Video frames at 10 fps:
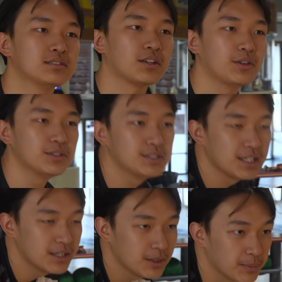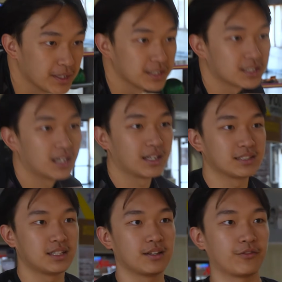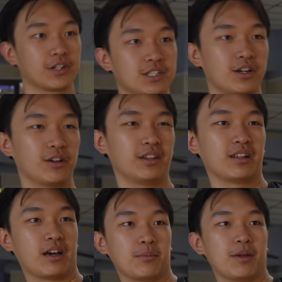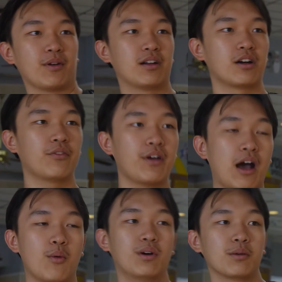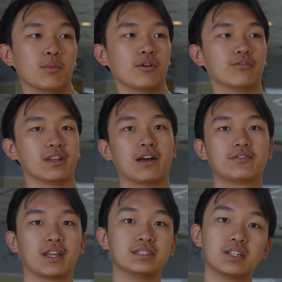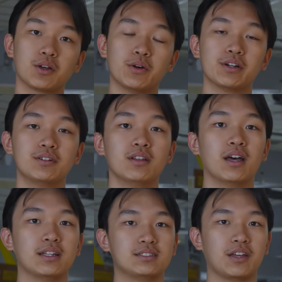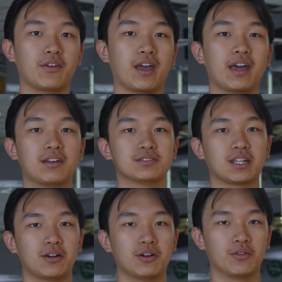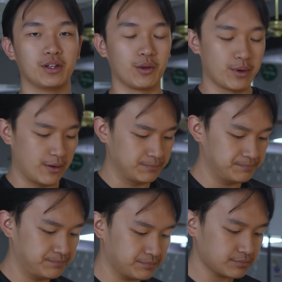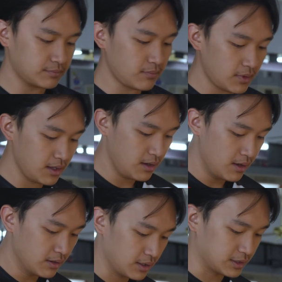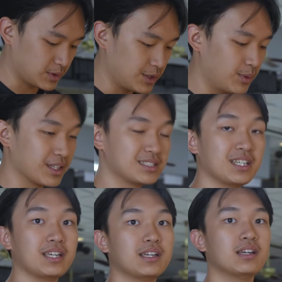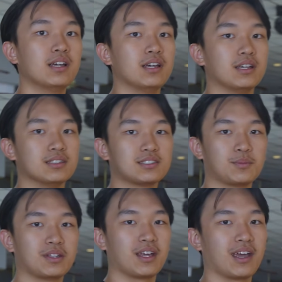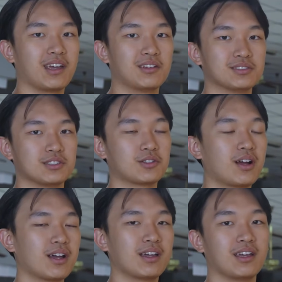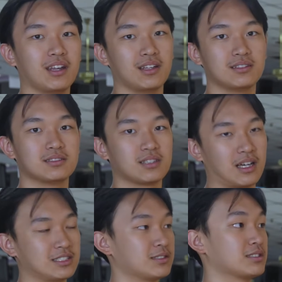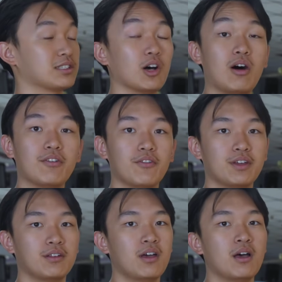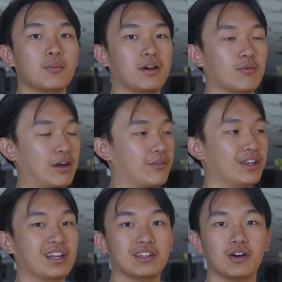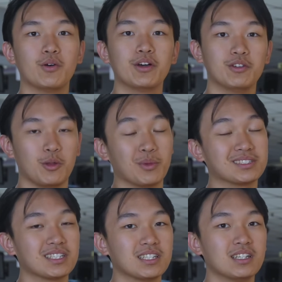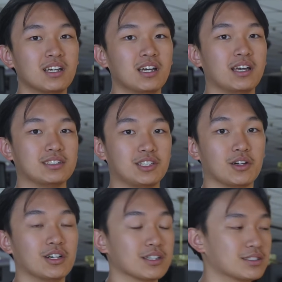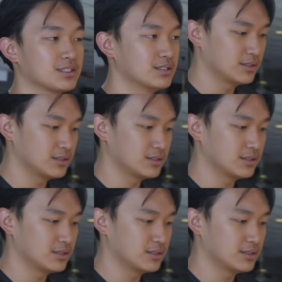So you see Billy's shot get to the friction early and kind of be round off it. I want to move left into the oil and see if it handles that oil really well. Because what you want to see is something that handles the dry and it kind of slow off of it, but whenever you get in the oil and you miss in, it still hooks.